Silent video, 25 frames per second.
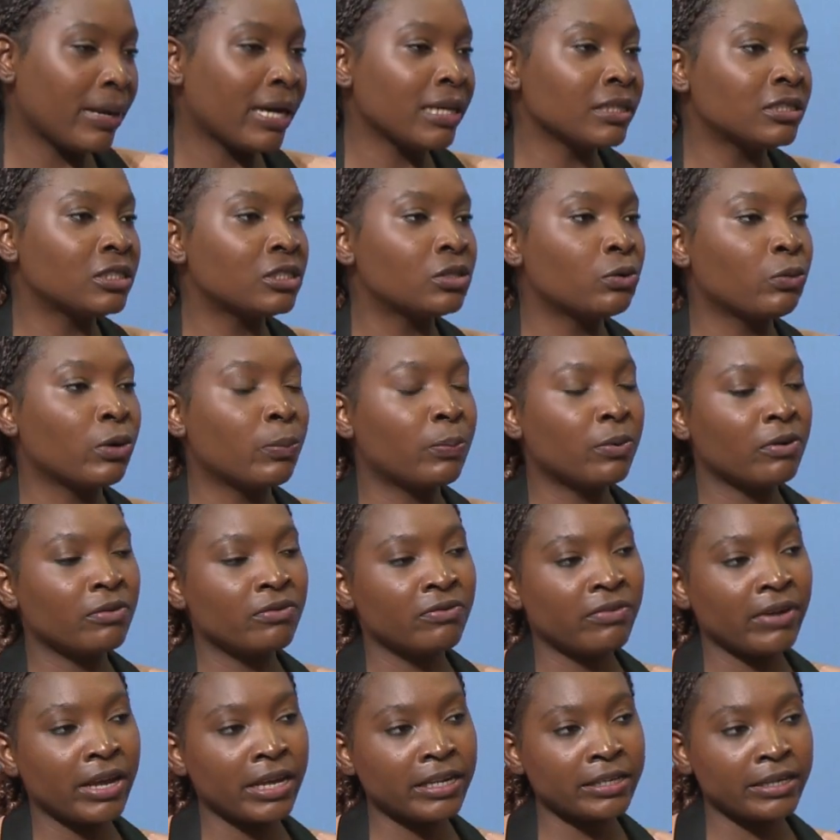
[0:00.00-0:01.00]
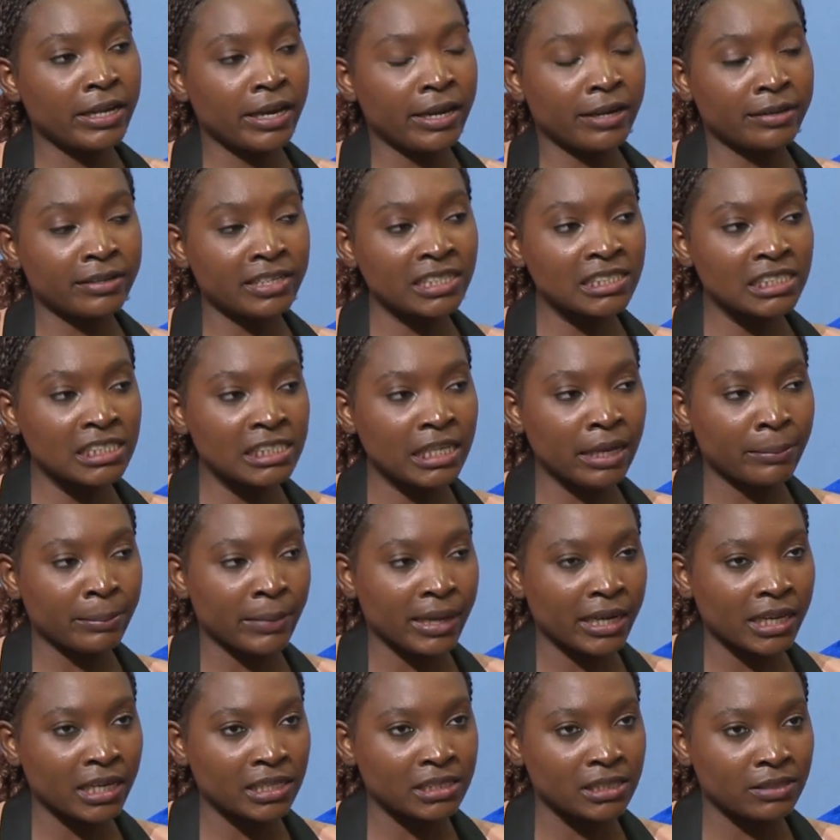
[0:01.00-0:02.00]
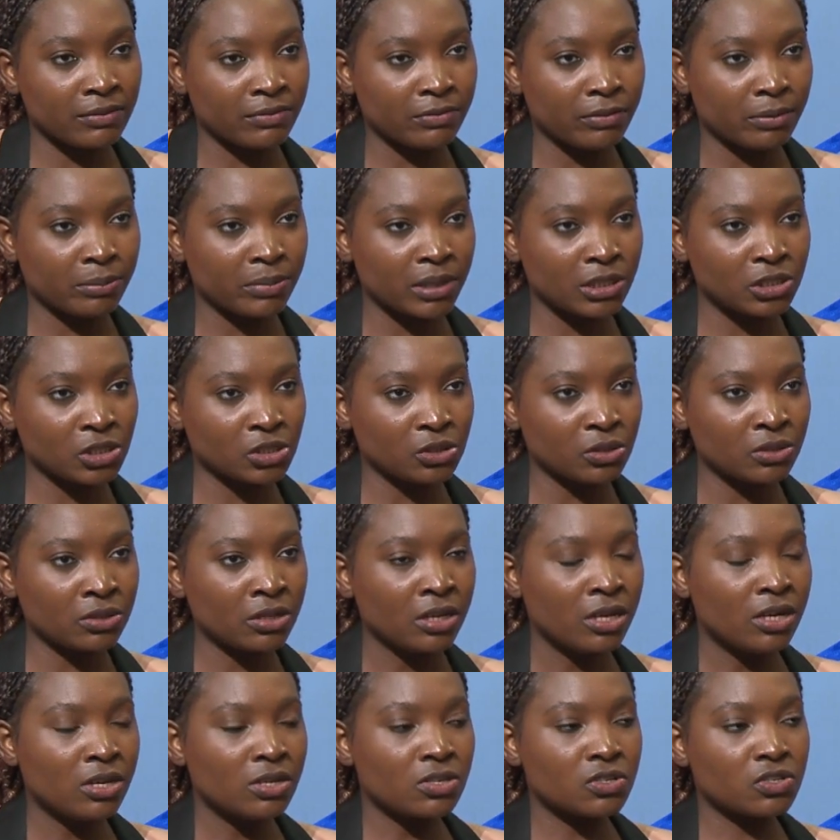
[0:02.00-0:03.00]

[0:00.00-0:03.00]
but we provide uh, real time market information.